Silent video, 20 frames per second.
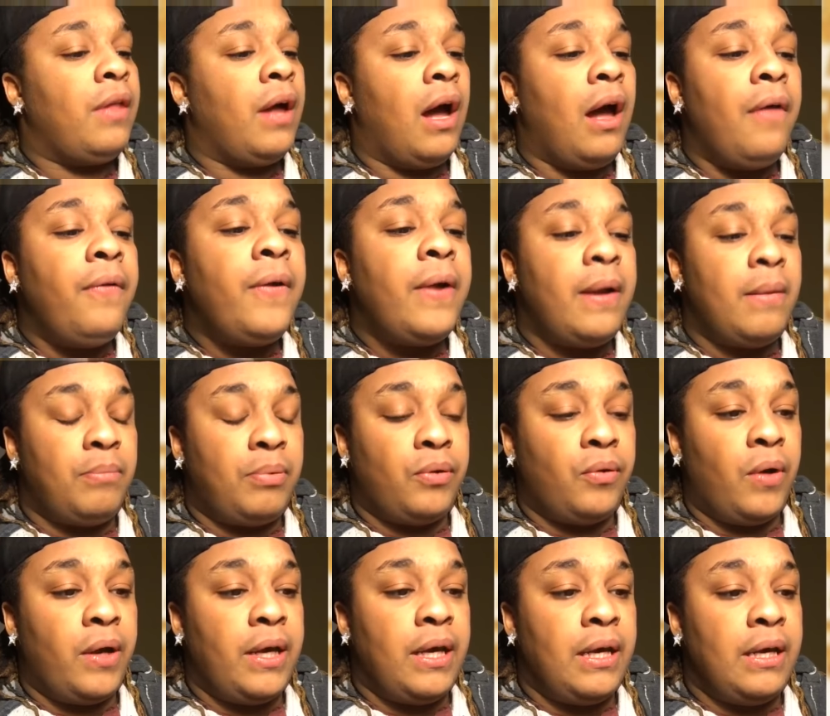other
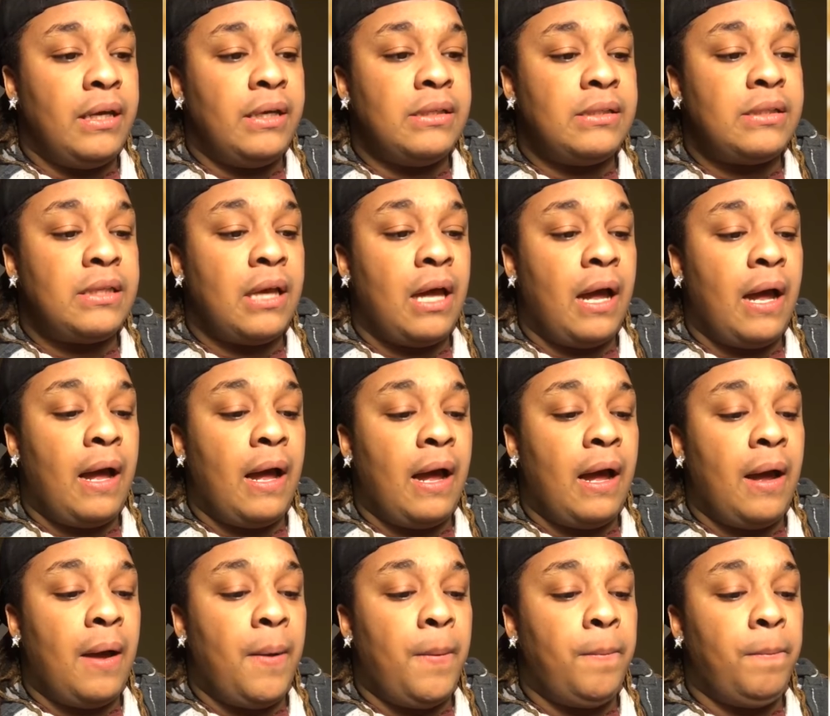employees,
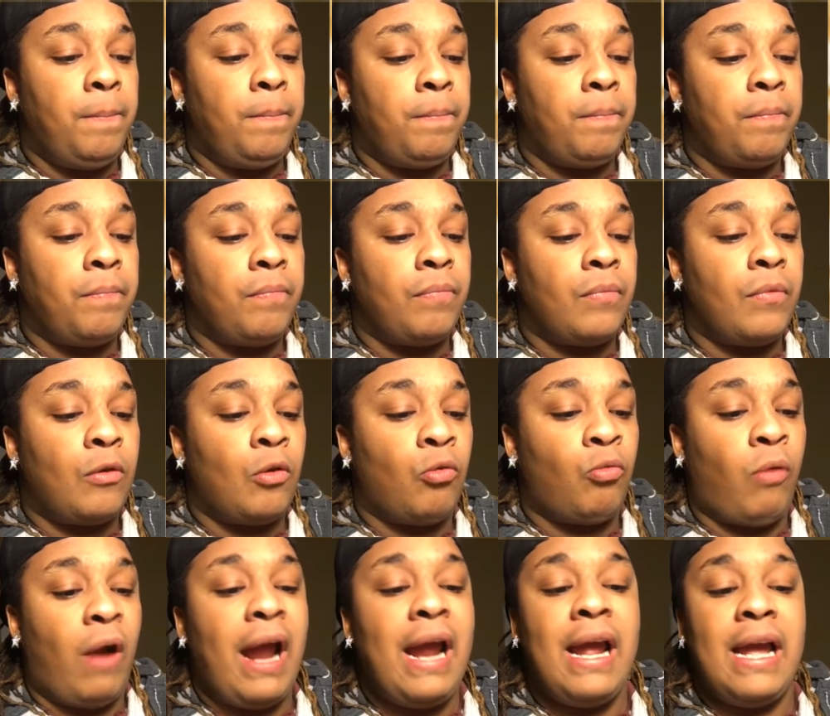um,
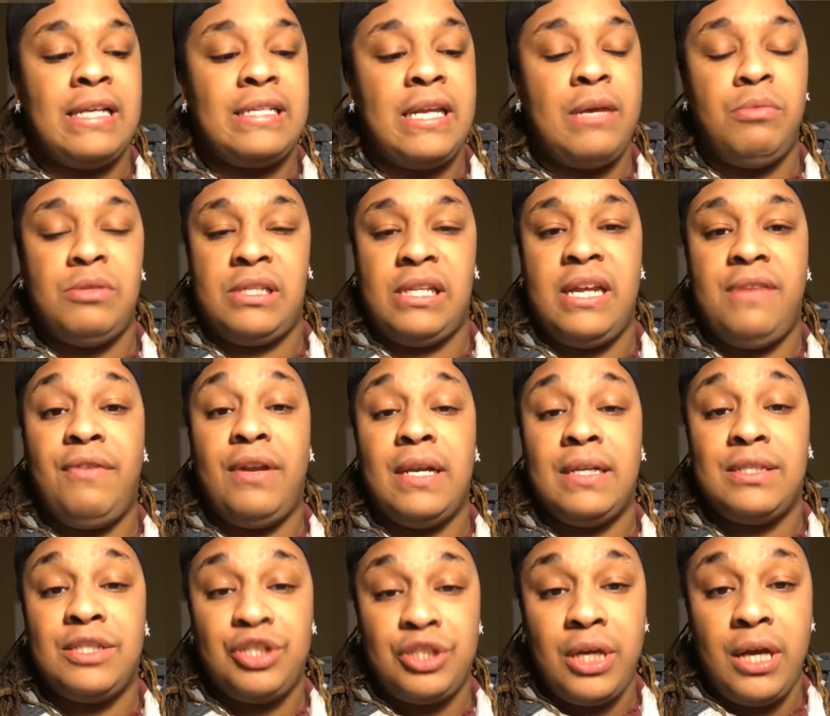right as he was leaving his
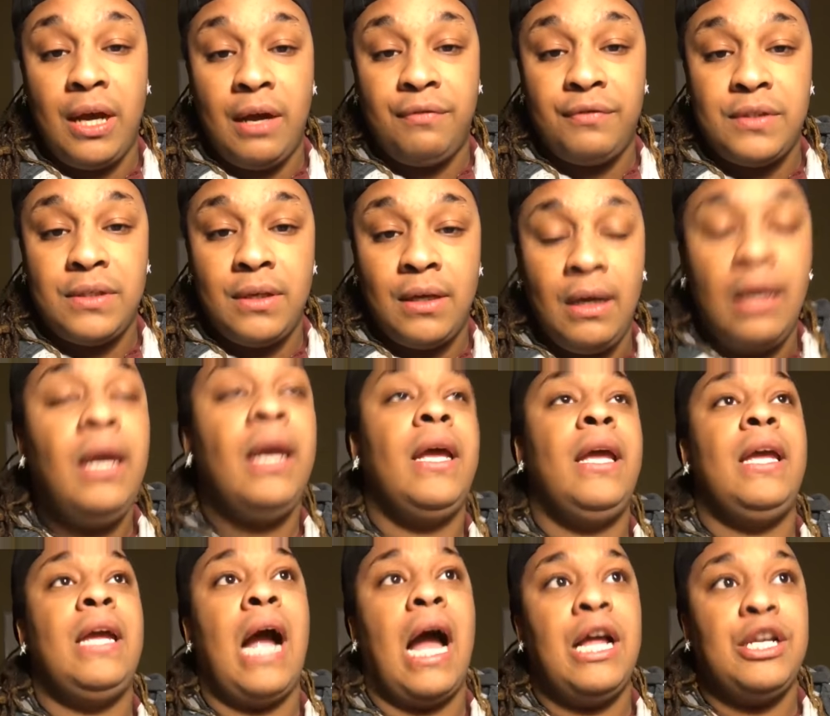shift, he
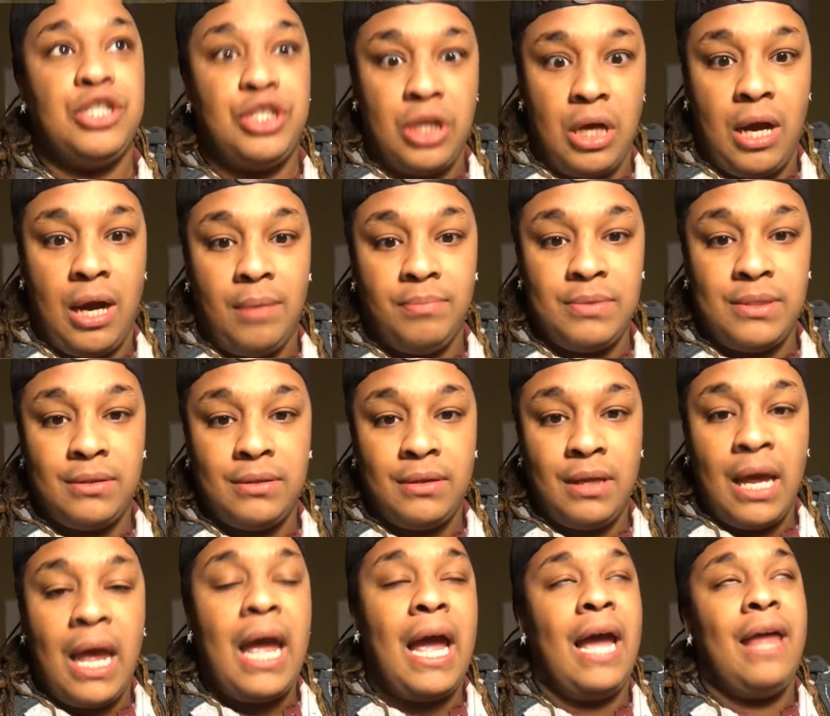got jumped.
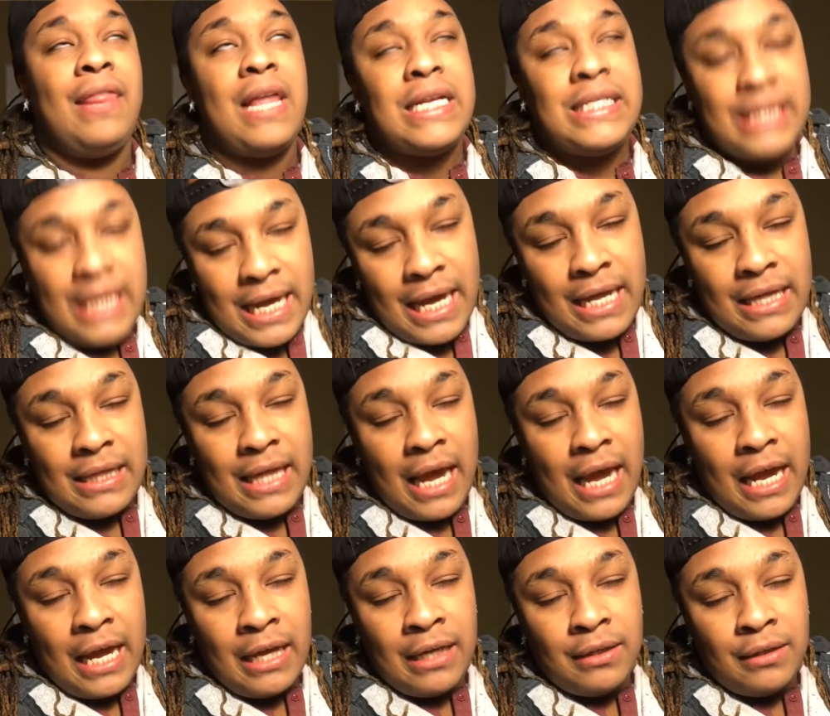And they said
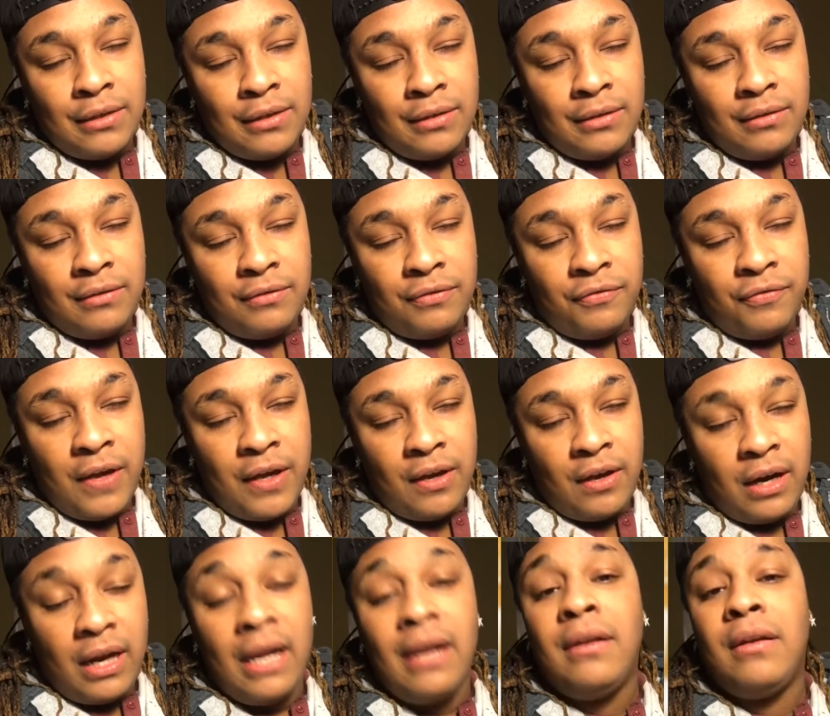they
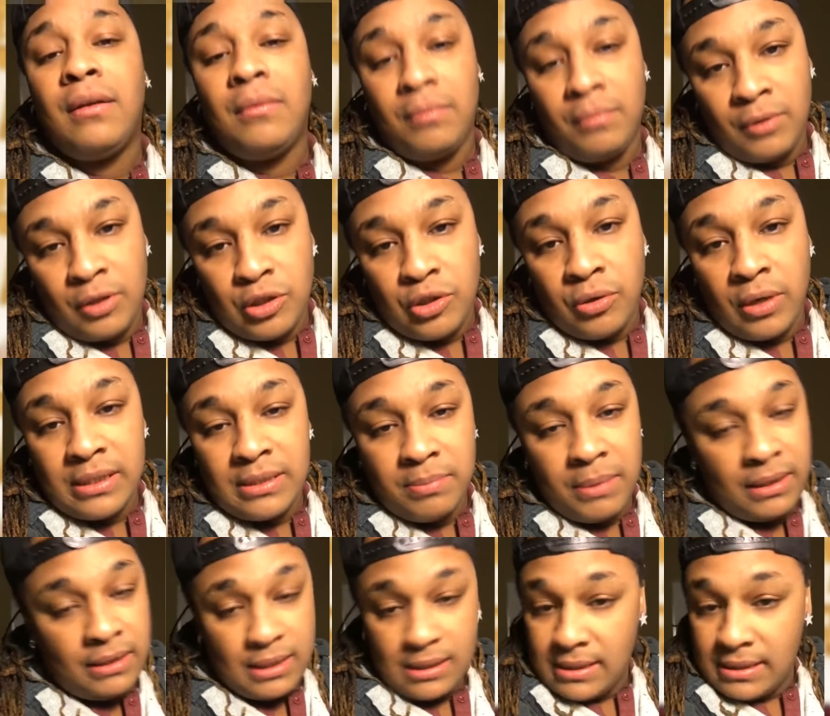figured. and trust me,
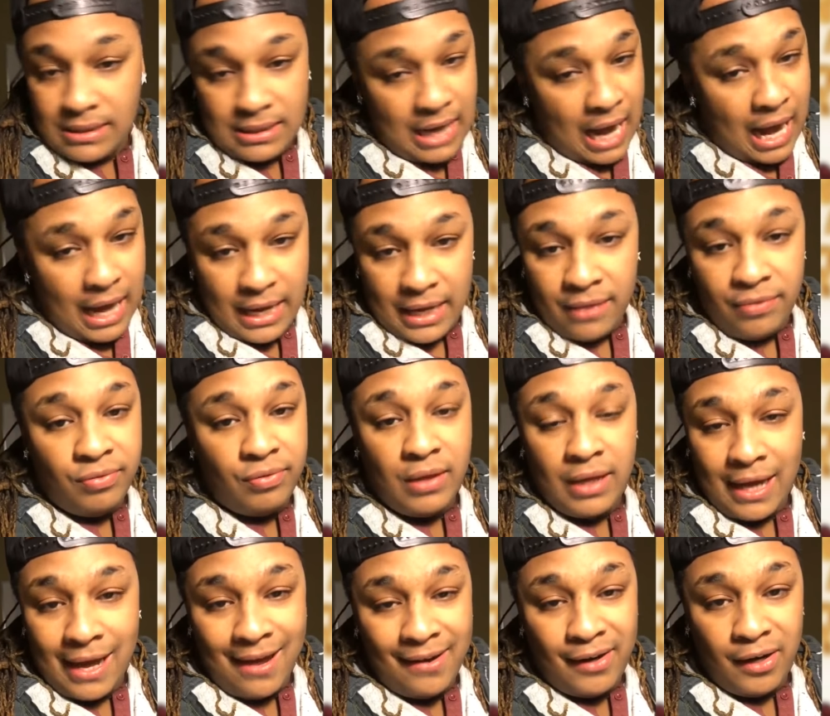this is not in the
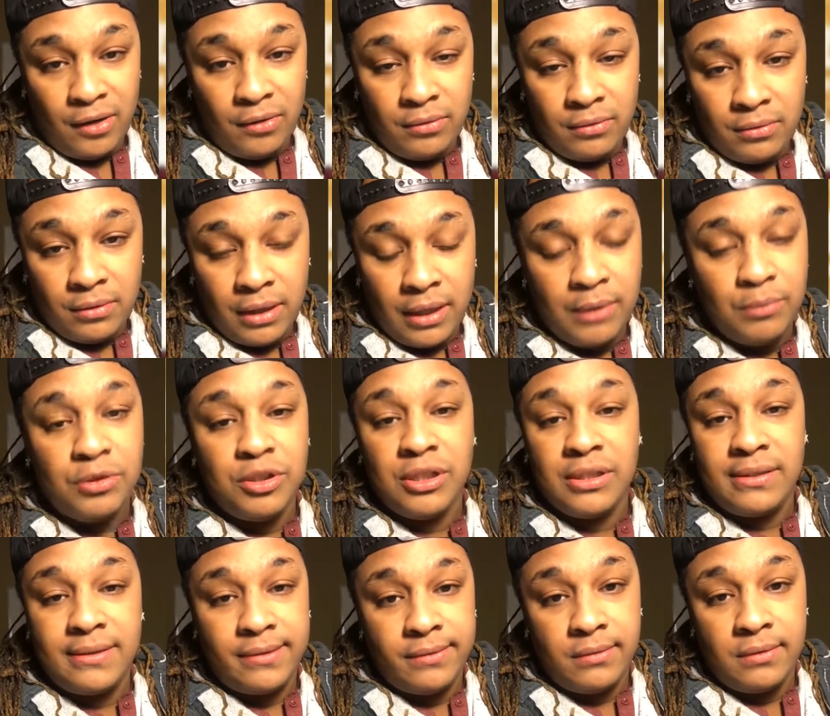ghetto. It was just
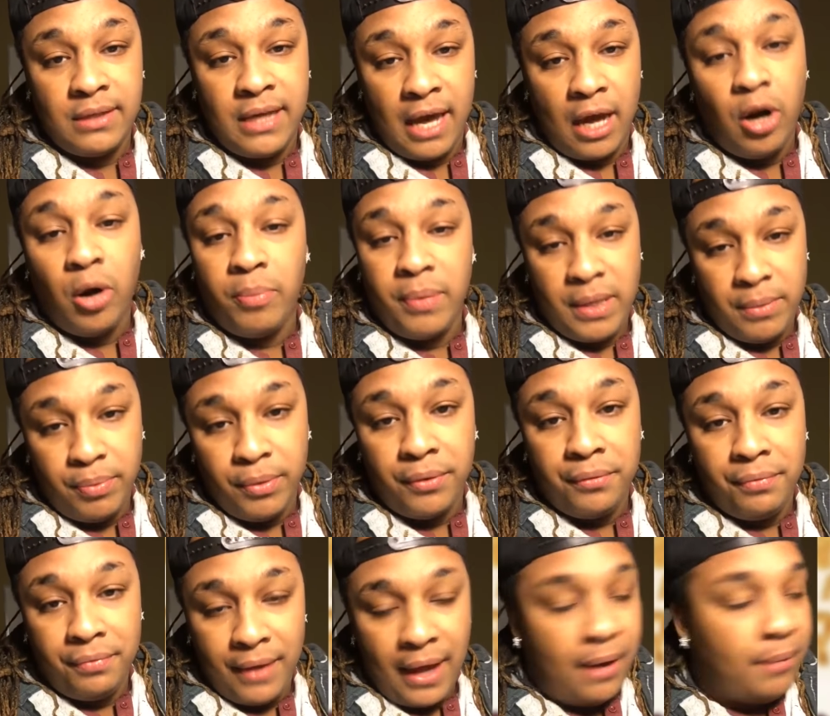ghetto people
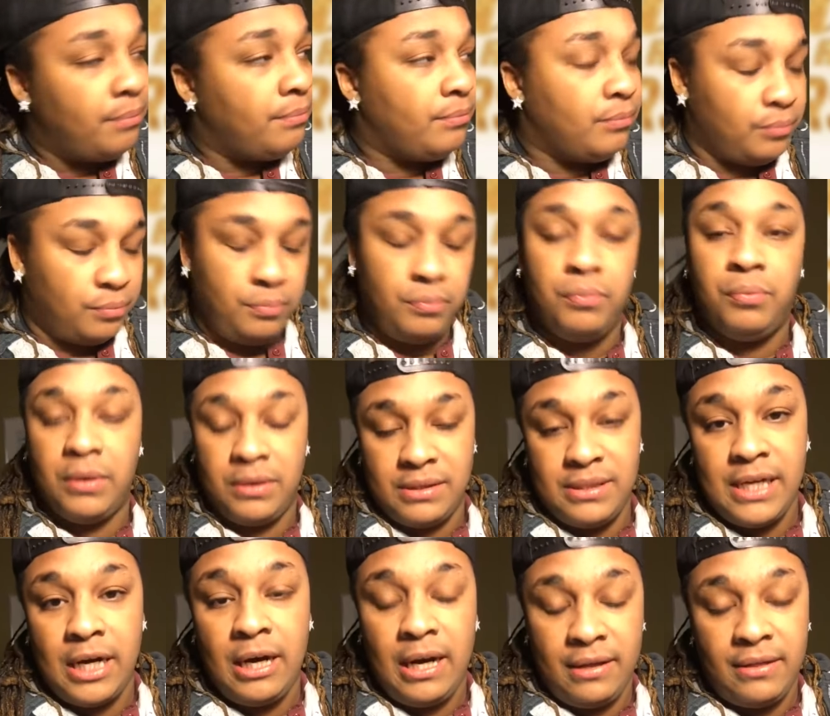that was
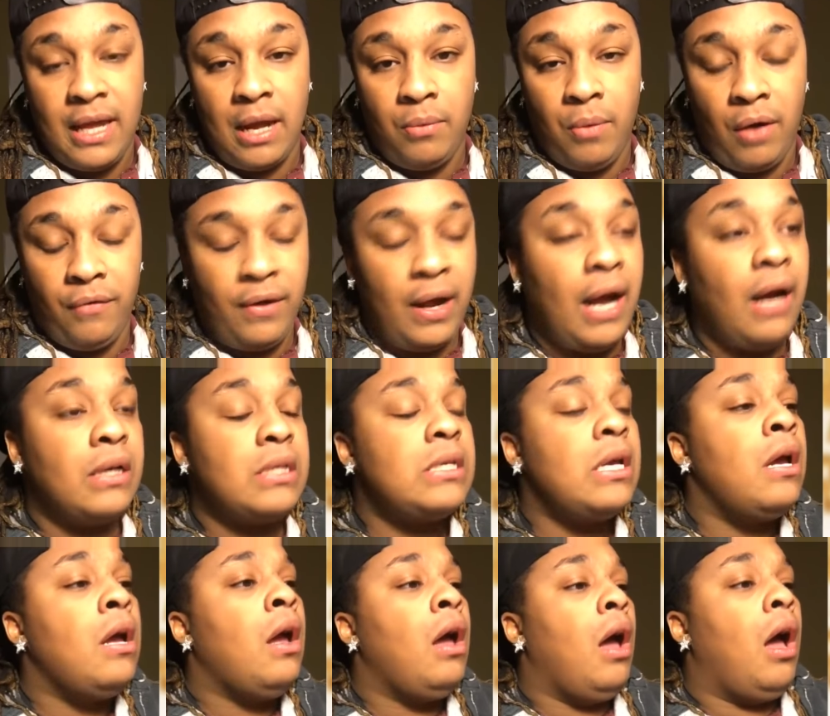there at that Waffle House.
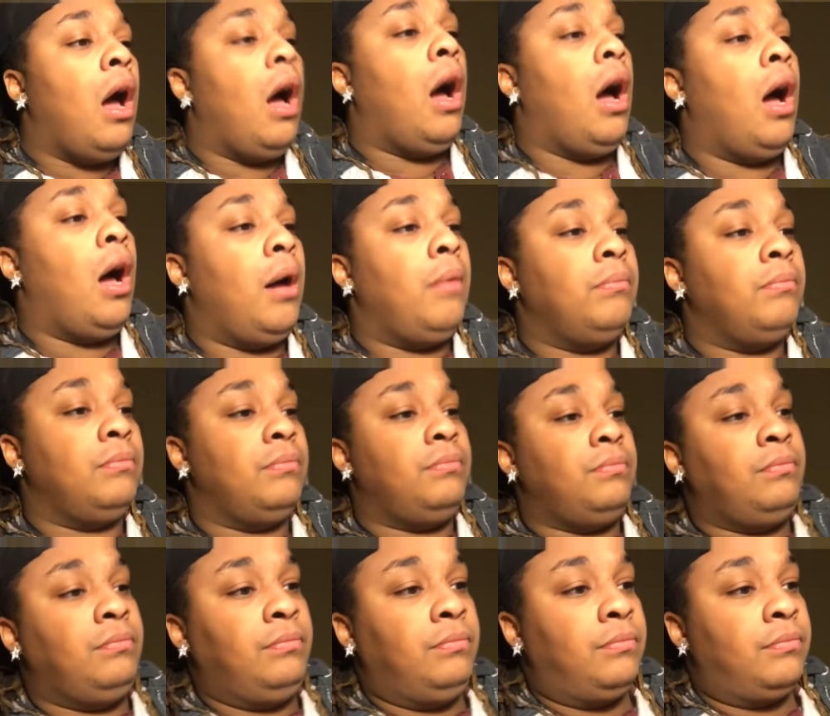
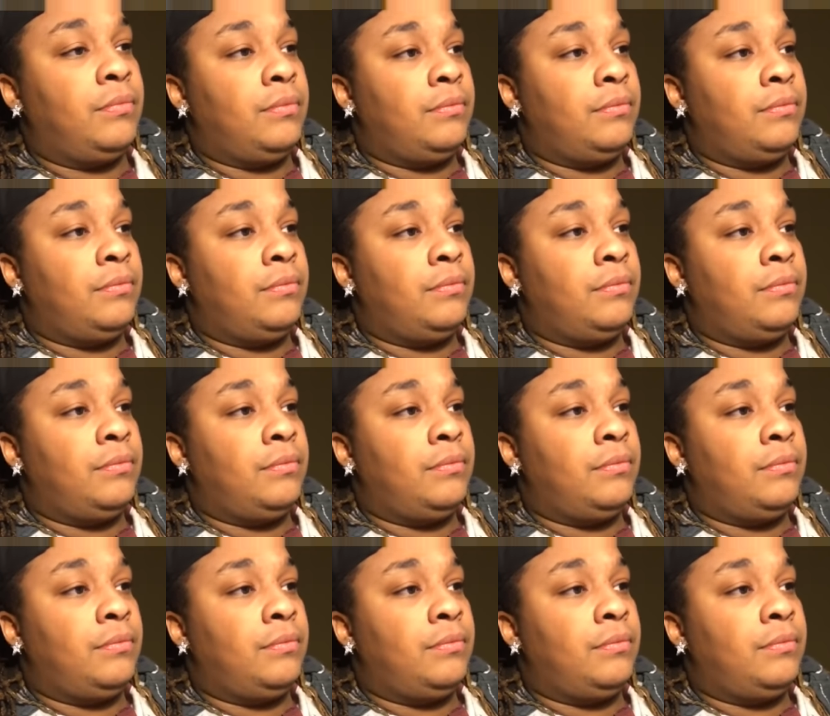Um,